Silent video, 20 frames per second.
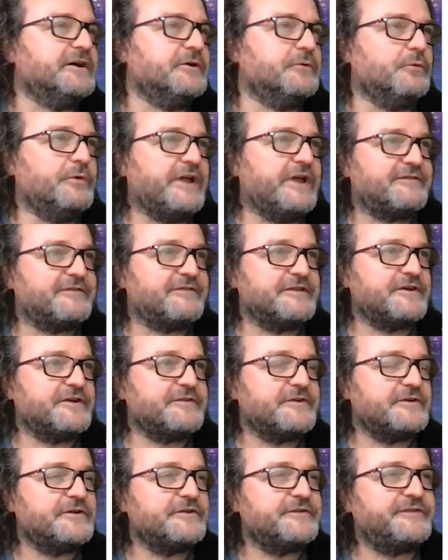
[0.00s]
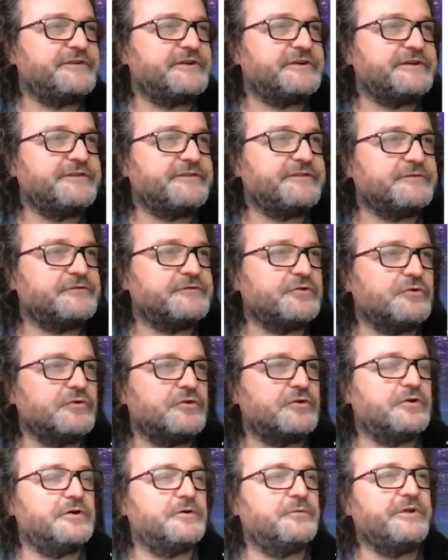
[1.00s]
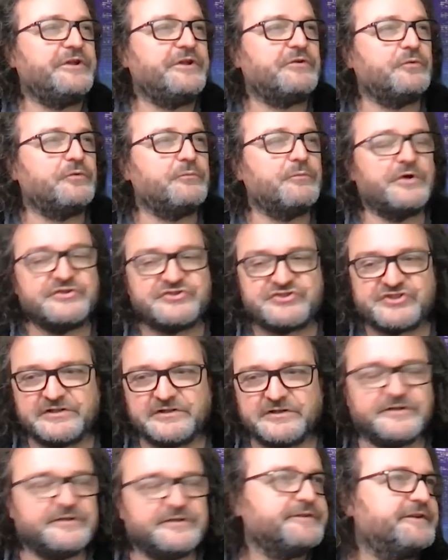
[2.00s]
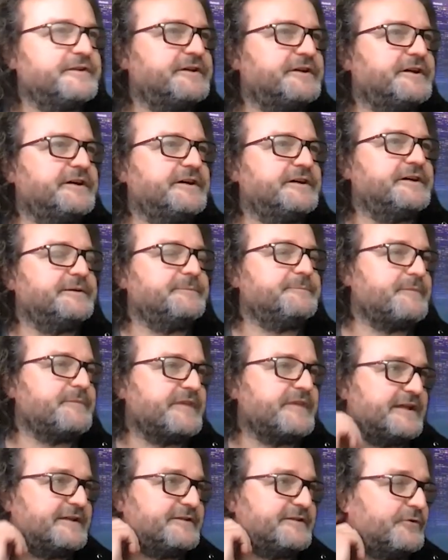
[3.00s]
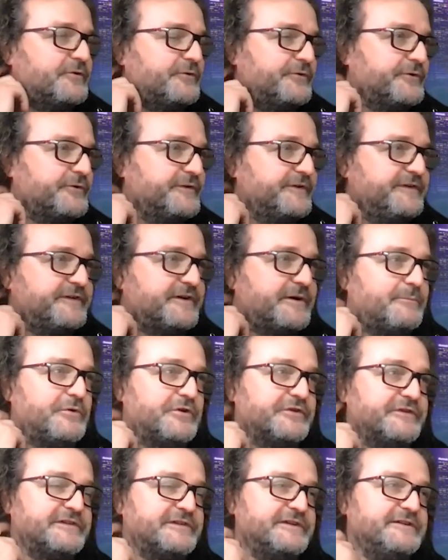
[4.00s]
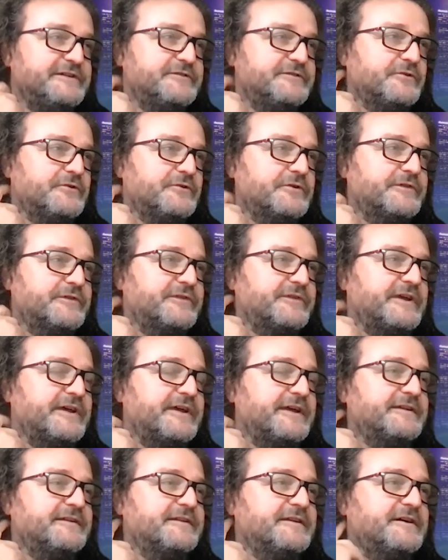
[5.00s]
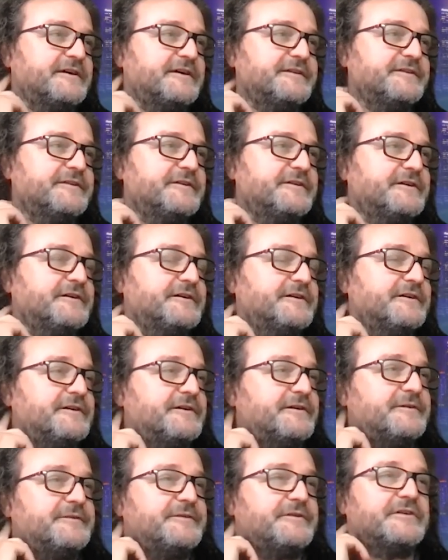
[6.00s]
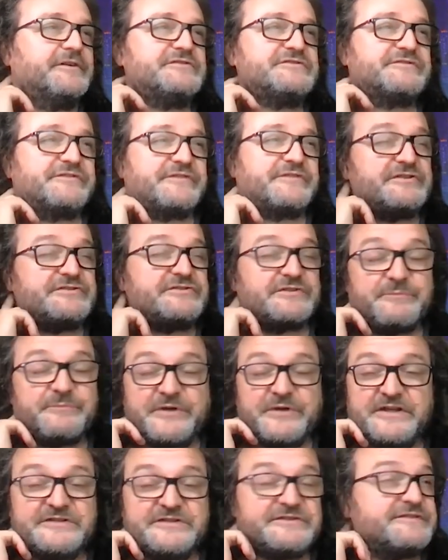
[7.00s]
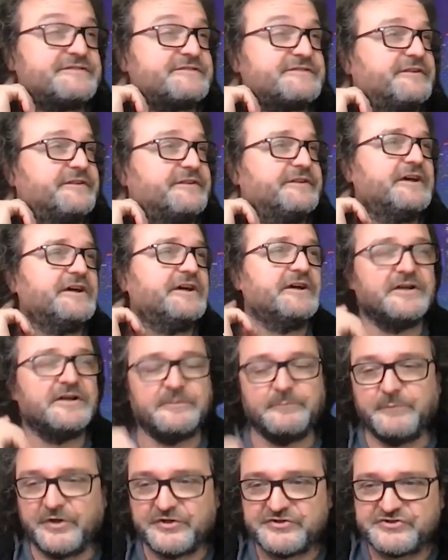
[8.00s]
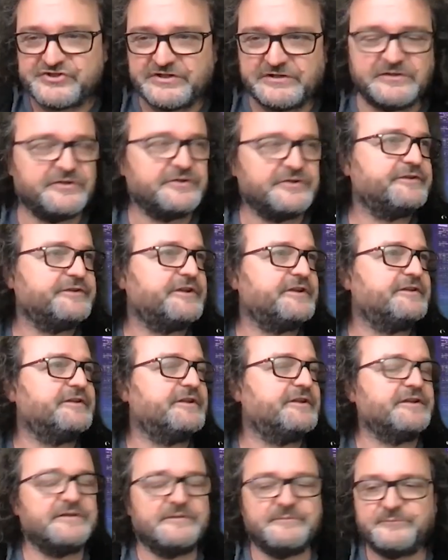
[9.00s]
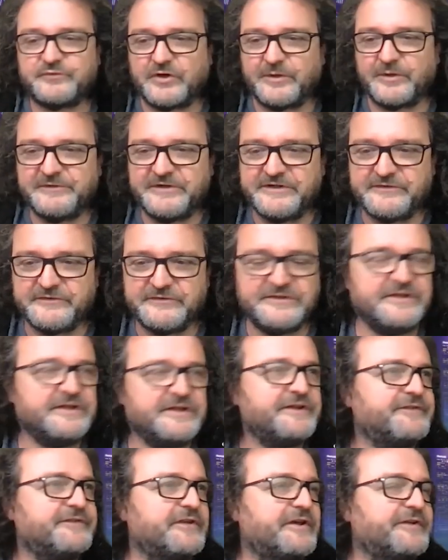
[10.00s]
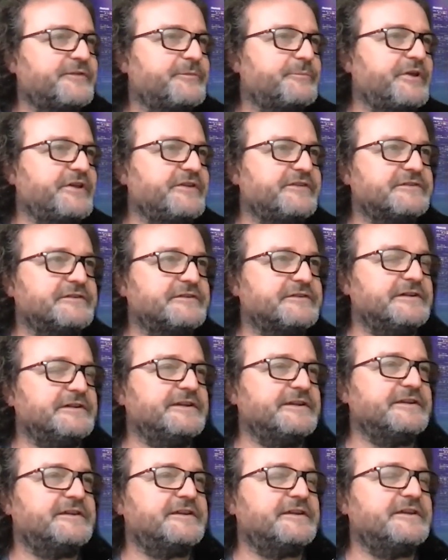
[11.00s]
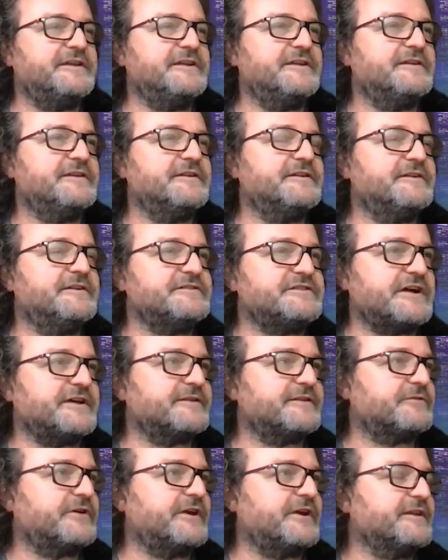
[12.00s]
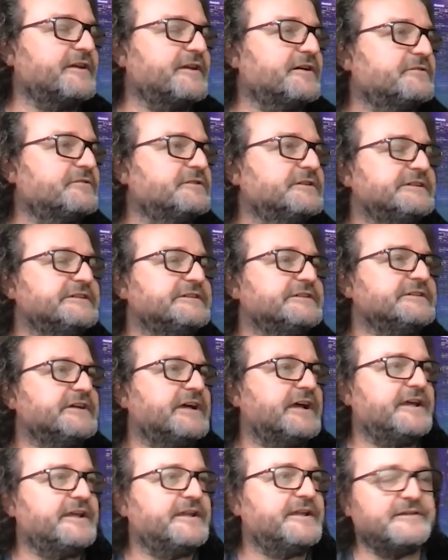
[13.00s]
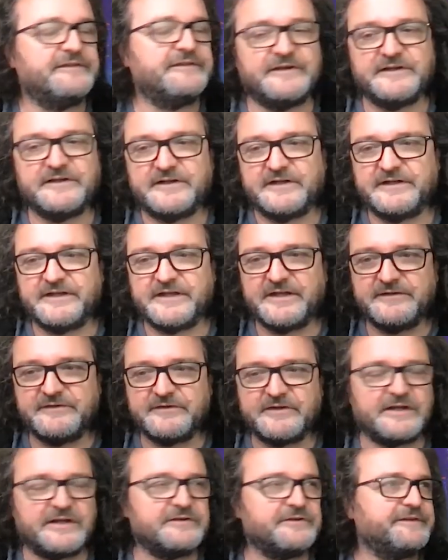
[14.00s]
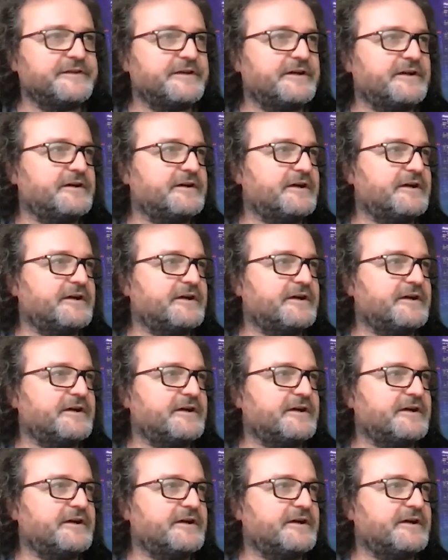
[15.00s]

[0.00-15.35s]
We have another series of talk uh, we call Munch and Learn, um, and also these are monthly talks, and uh, the, the registration page is on Munch and Learn, and, and probably Denis has, has pasted the link in the chat right now. And uh, again, the calendar